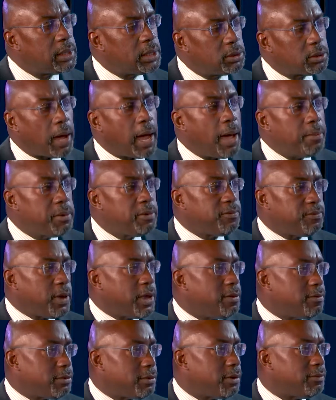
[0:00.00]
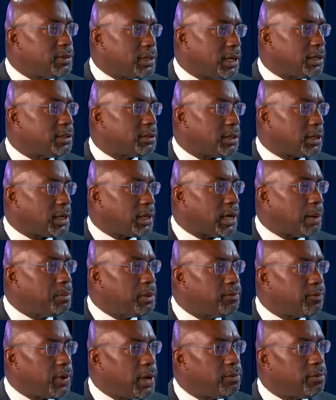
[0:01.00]
So I'm in favor of density. I'm
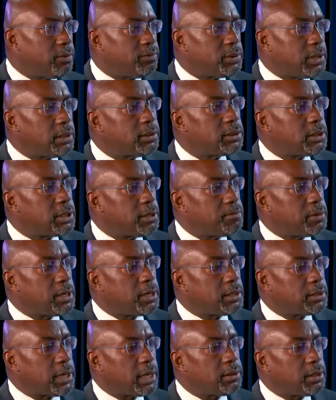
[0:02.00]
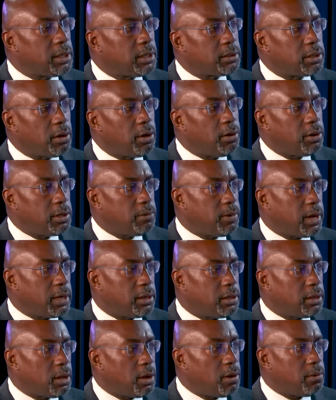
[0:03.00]
in favor of density because I think the only way
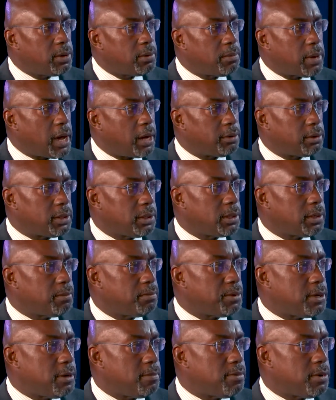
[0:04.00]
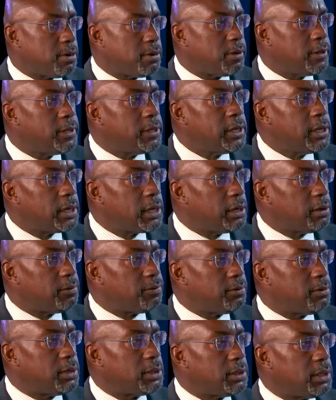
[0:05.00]
low and moderate income people can
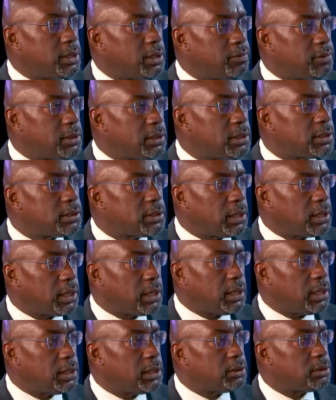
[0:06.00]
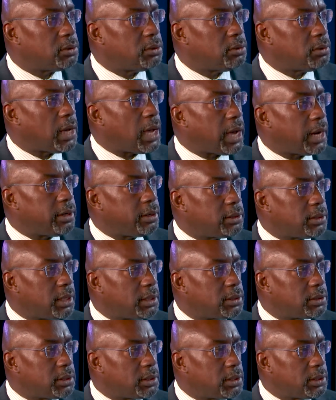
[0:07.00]
afford to live in this city is through higher
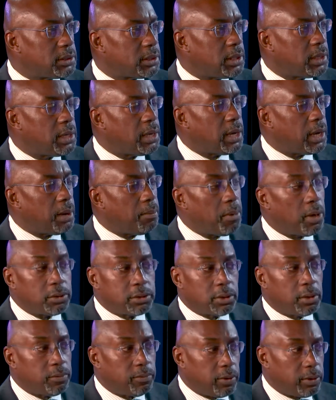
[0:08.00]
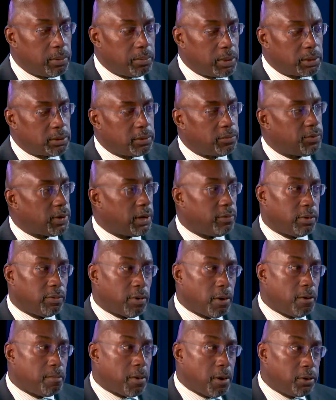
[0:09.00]
densities. I'm also very much in favor of
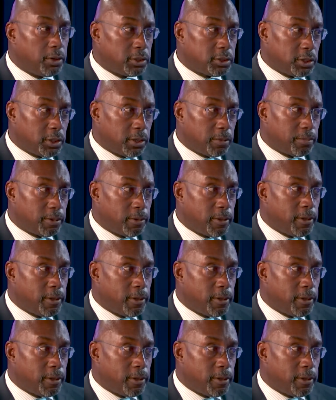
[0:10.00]
home ownership.